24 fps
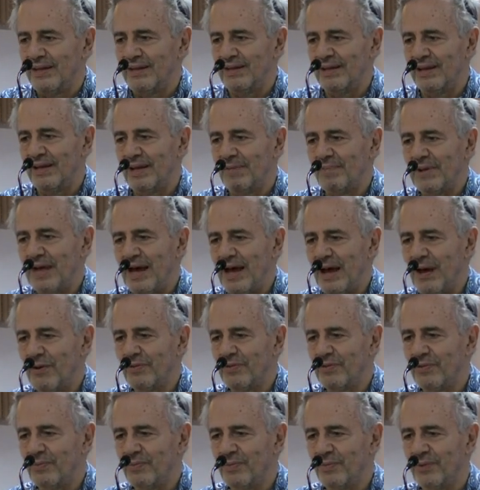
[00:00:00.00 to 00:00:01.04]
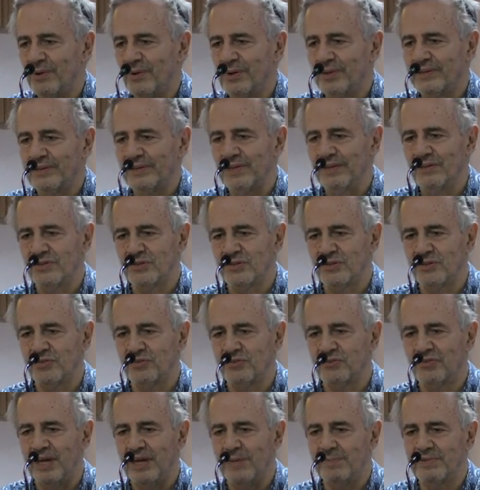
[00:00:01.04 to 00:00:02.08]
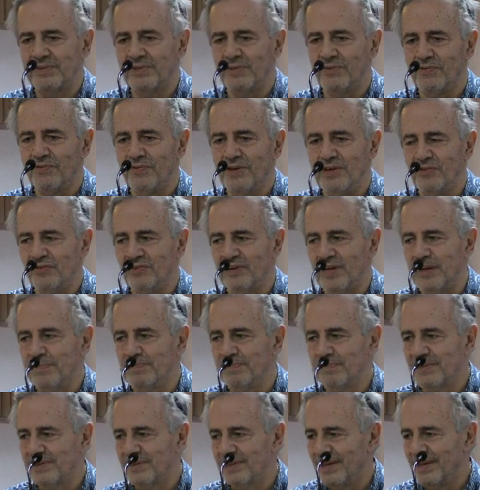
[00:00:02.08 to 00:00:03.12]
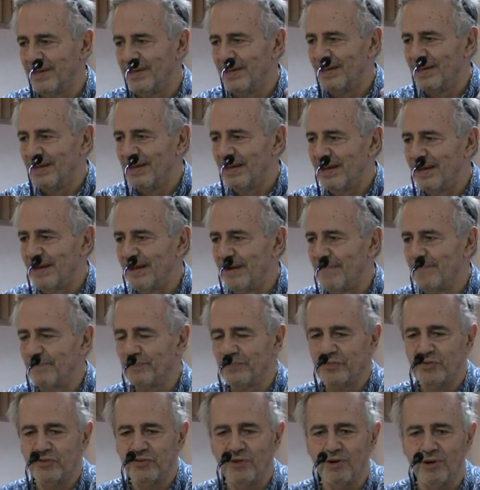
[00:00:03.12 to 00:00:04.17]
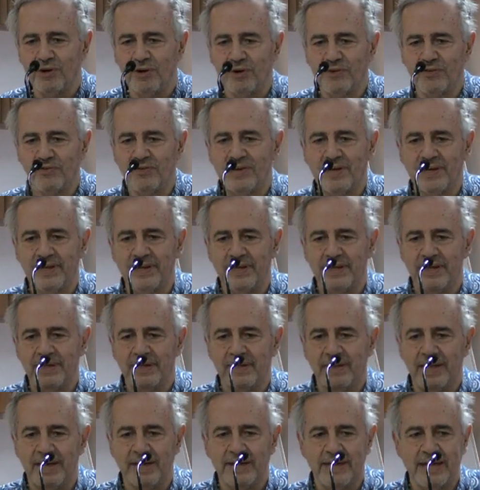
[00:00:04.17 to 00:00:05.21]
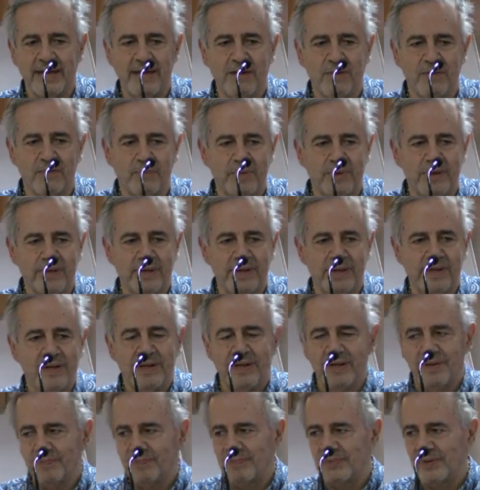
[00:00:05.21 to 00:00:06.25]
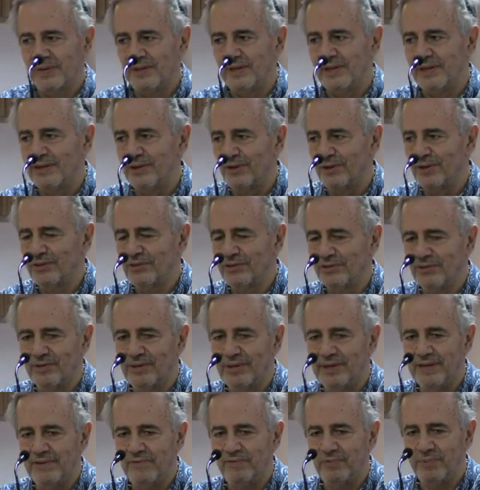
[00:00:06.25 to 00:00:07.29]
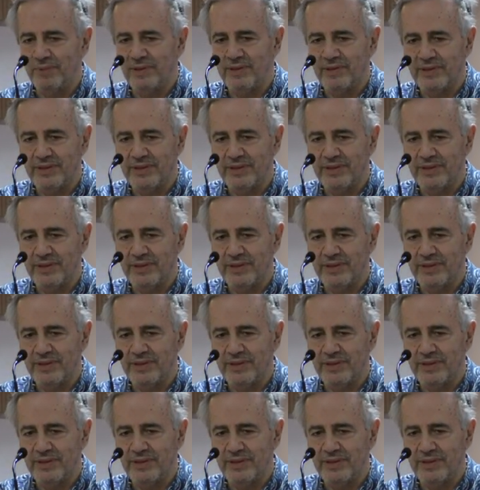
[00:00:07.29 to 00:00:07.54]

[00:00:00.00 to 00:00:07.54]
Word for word: um, how the world is shaped and reshaped um, geologically, and how we learn to live with